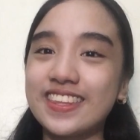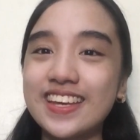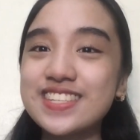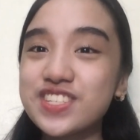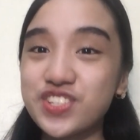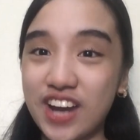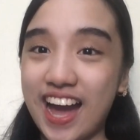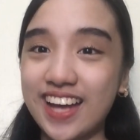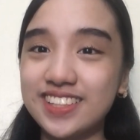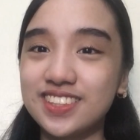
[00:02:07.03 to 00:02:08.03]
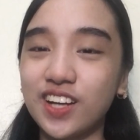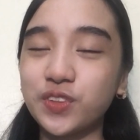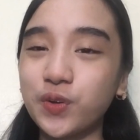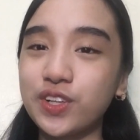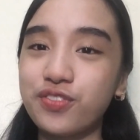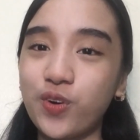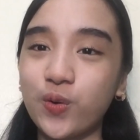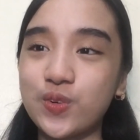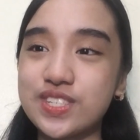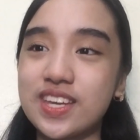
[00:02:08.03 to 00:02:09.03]
This strand not only
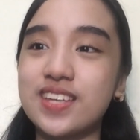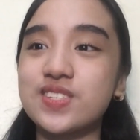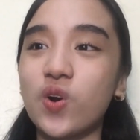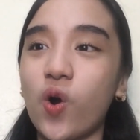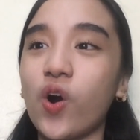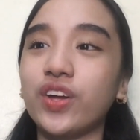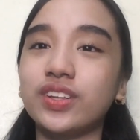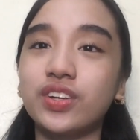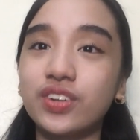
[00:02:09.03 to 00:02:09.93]
focuses on